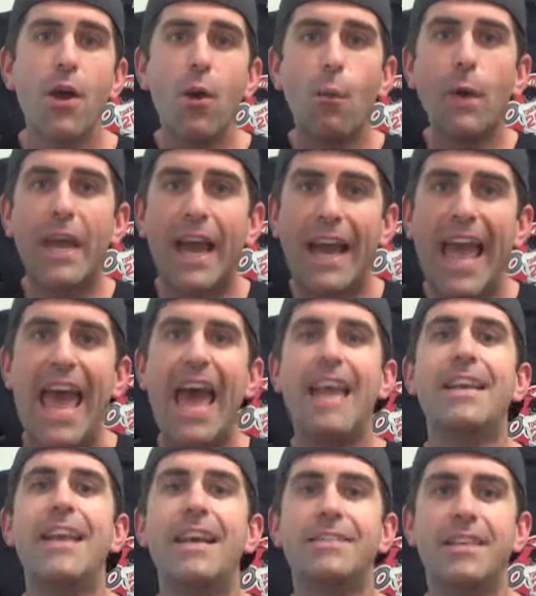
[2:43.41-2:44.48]
We got at
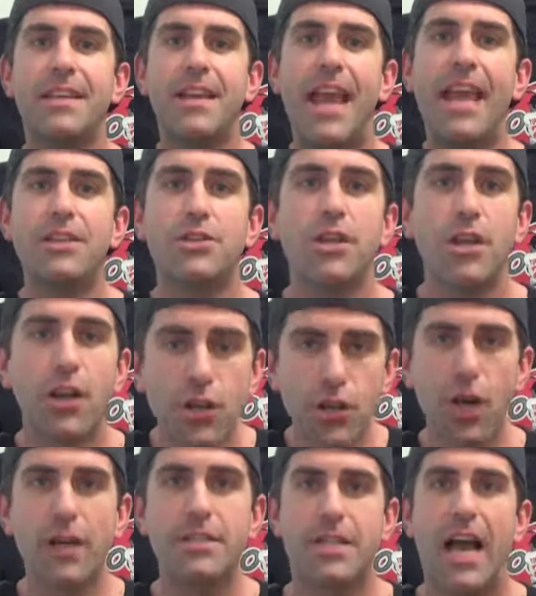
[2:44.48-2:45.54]
NESN Nation.
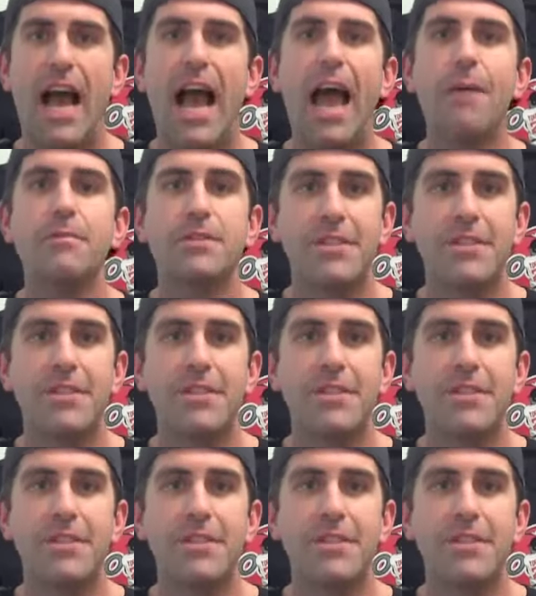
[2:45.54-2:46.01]
Good time.